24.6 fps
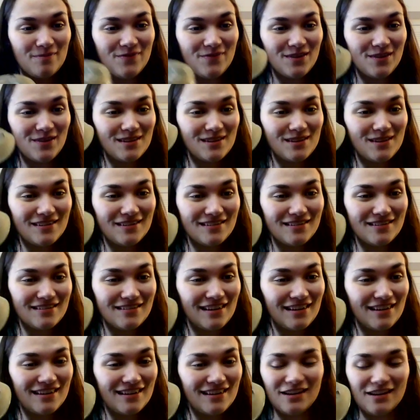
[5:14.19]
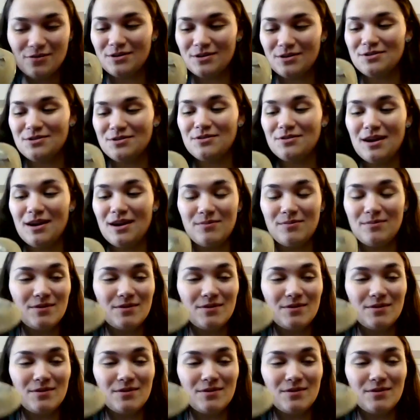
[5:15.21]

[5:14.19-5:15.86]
So this isn't a dead horseshoe crab,